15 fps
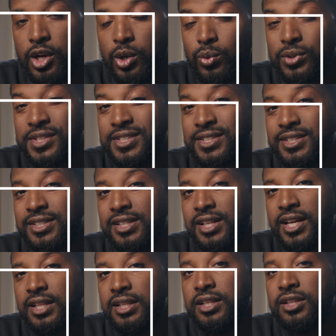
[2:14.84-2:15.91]
which is
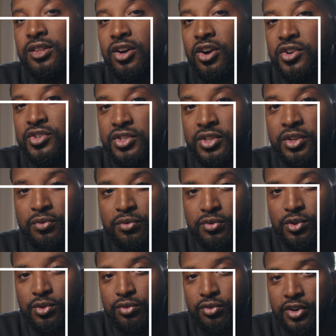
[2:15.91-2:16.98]
slightly larger than
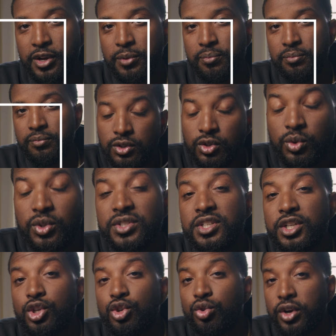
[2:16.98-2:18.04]
full frame. So this is
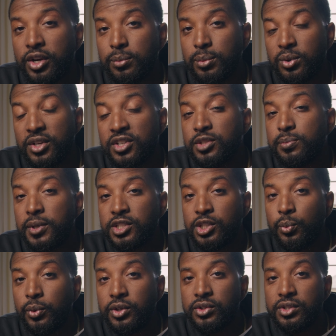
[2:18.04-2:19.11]
incredible,
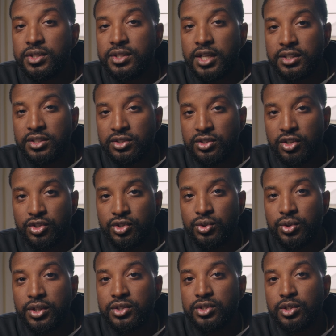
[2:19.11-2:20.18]
especially when you decide to start
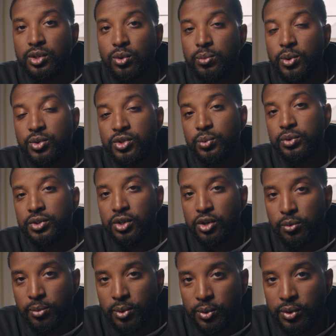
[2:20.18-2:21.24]
shooting in slow motion with the
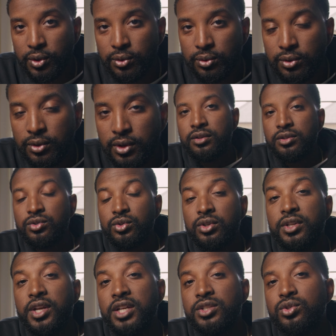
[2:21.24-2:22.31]
Komodo. So the
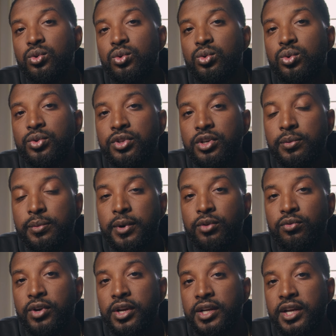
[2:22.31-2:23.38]
not so cool thing
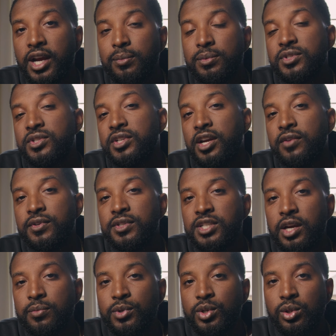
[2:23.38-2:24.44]
about RED cameras is every
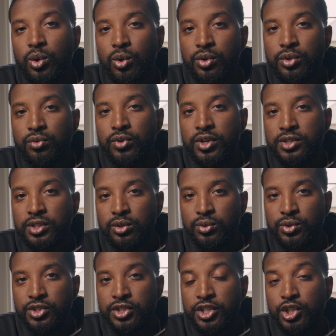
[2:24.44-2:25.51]
time you lower the
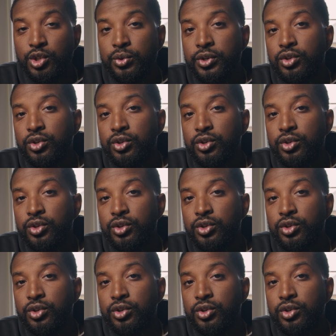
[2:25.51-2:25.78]
resolution, you